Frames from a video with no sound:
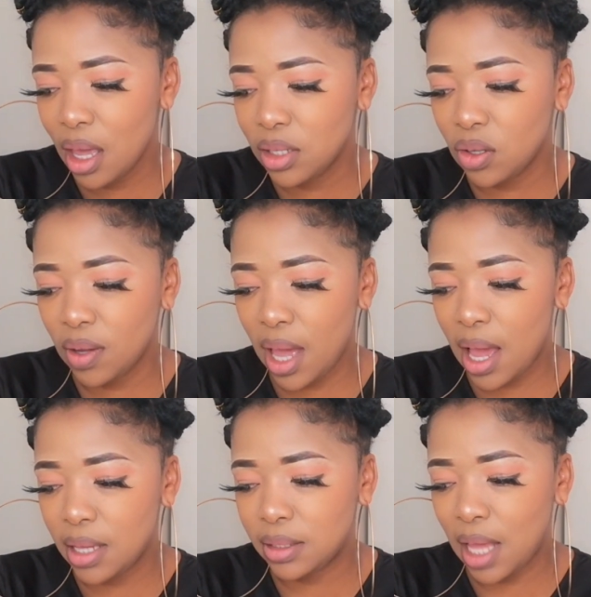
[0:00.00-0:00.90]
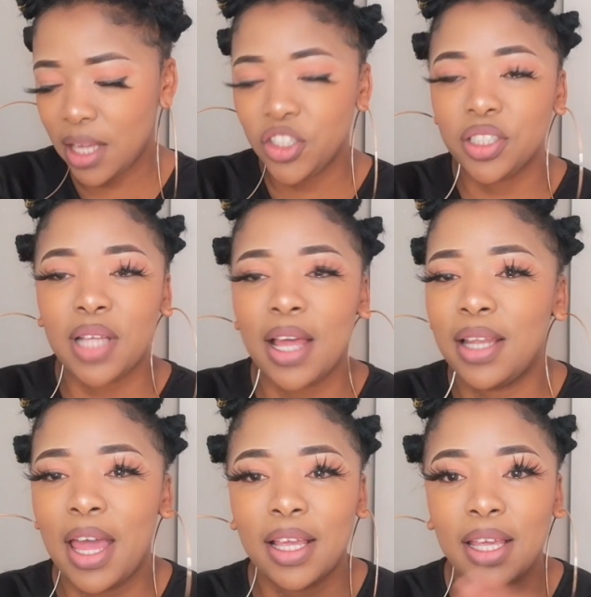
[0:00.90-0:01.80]
So guys, I
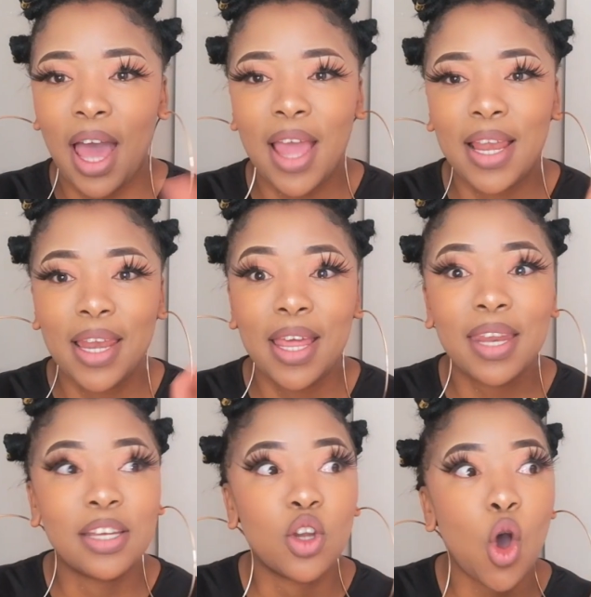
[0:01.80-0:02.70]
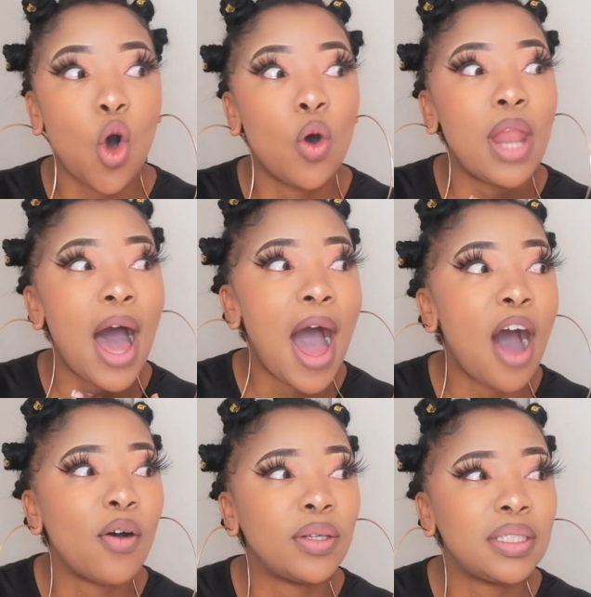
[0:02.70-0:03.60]
let it all
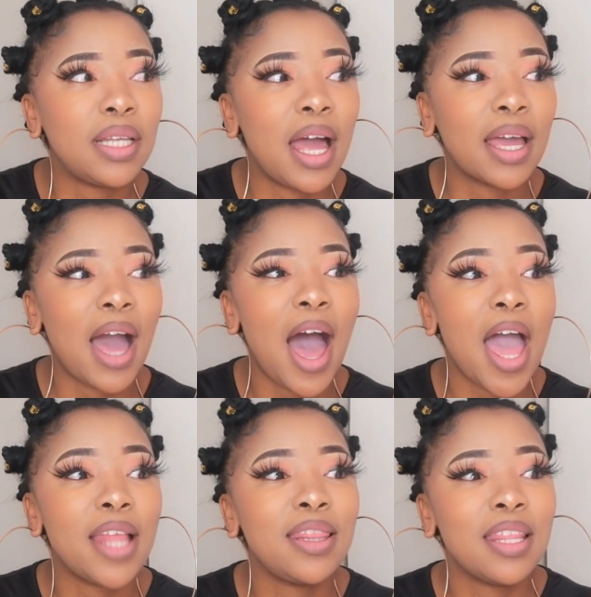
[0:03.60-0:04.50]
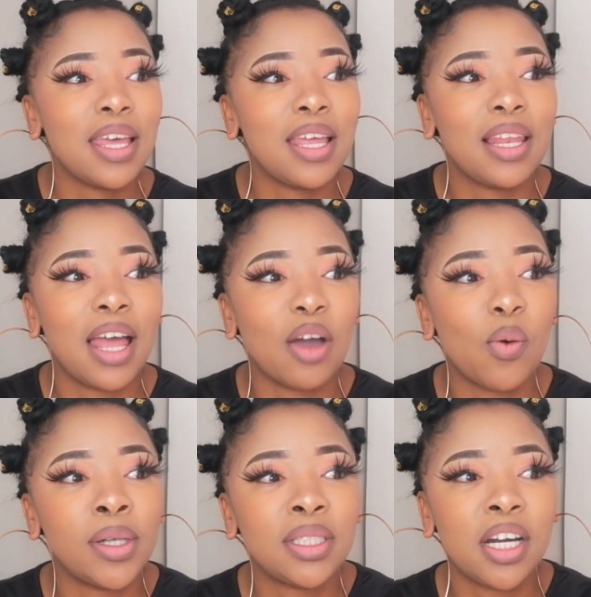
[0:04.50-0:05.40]
out. Like, and then like
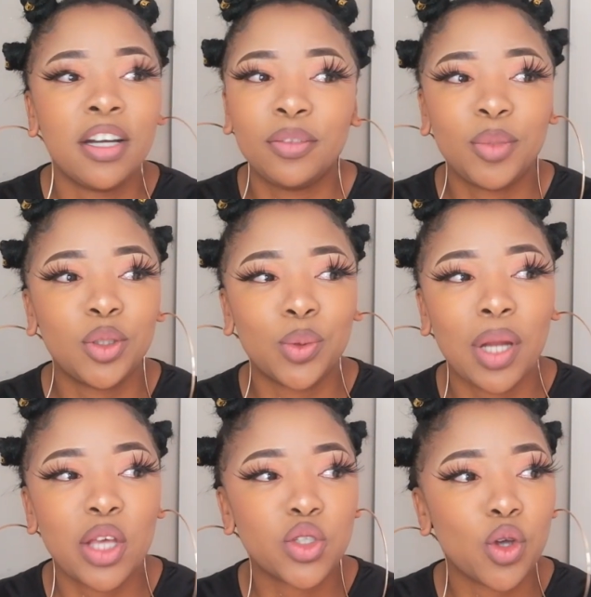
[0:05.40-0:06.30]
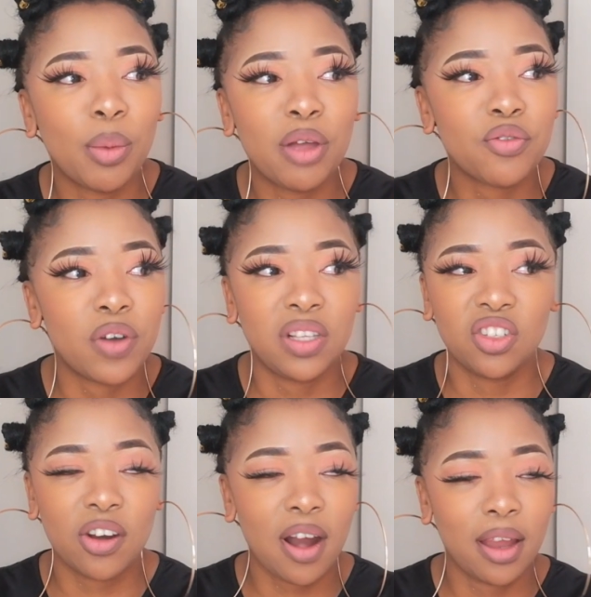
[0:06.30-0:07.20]
what hurt me is when I saw my friends
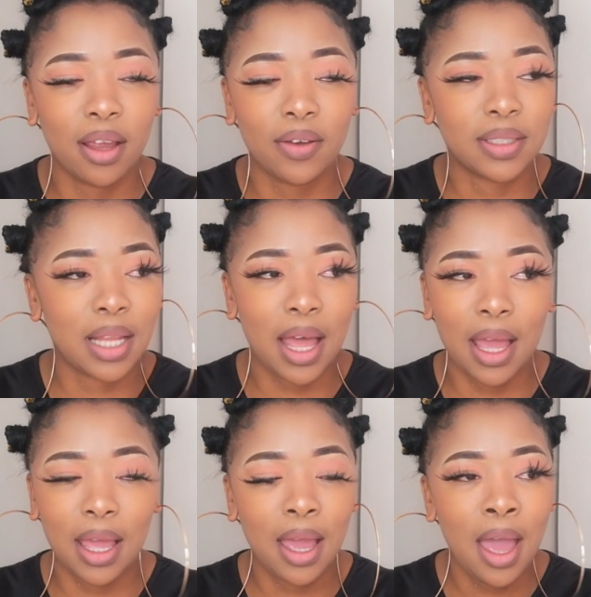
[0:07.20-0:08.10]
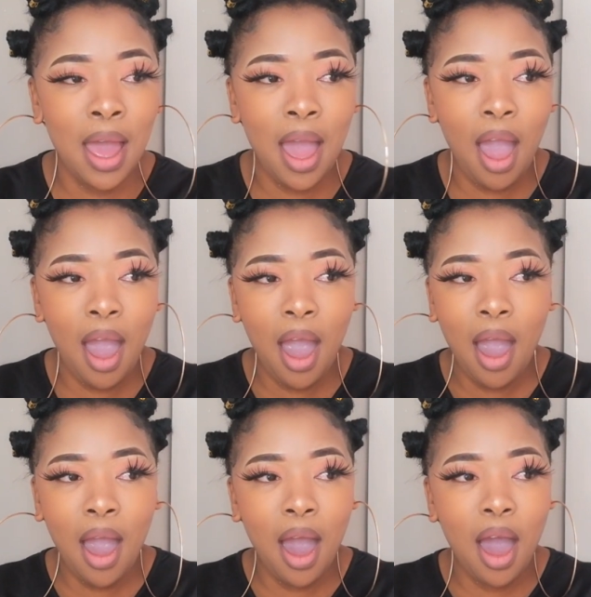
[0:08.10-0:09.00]
crying. I was like,
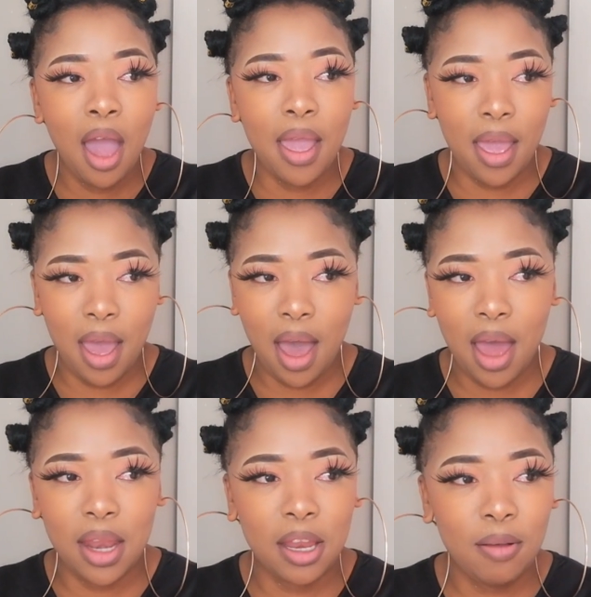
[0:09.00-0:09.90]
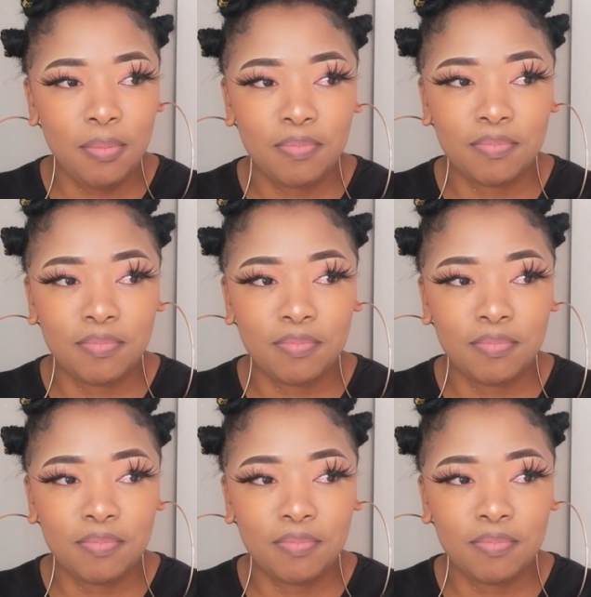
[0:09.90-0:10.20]
yeah, no.